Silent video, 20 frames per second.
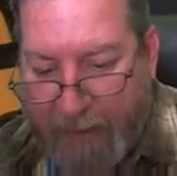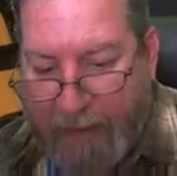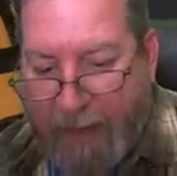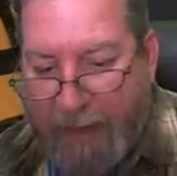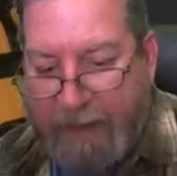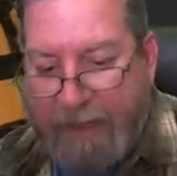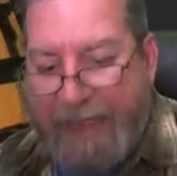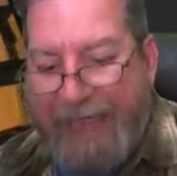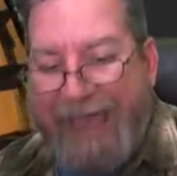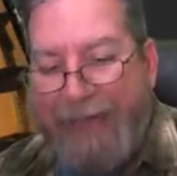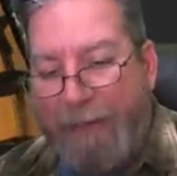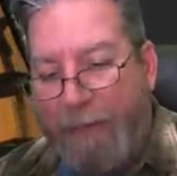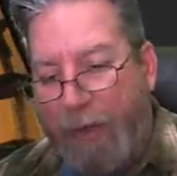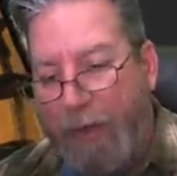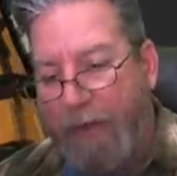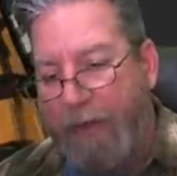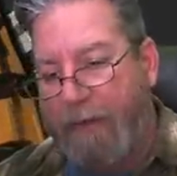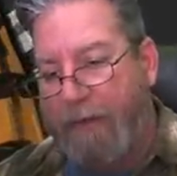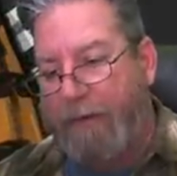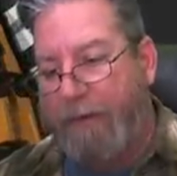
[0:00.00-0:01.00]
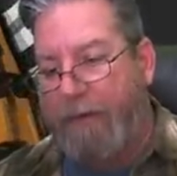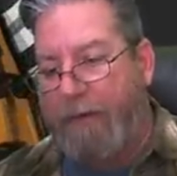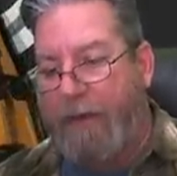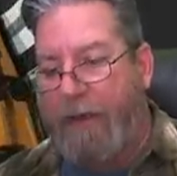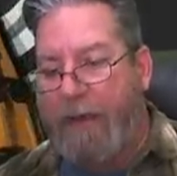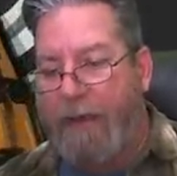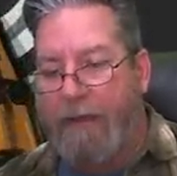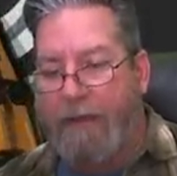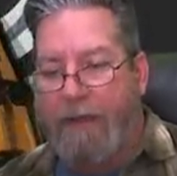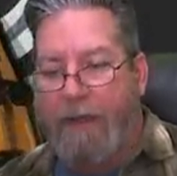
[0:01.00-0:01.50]
Ed Catmull,
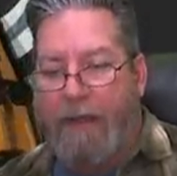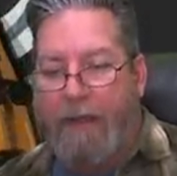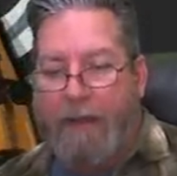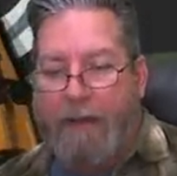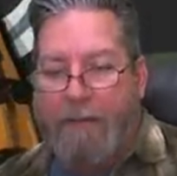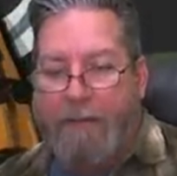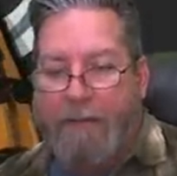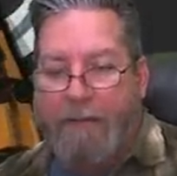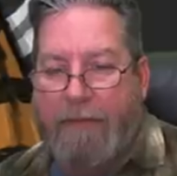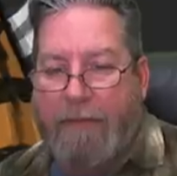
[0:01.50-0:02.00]
and uh,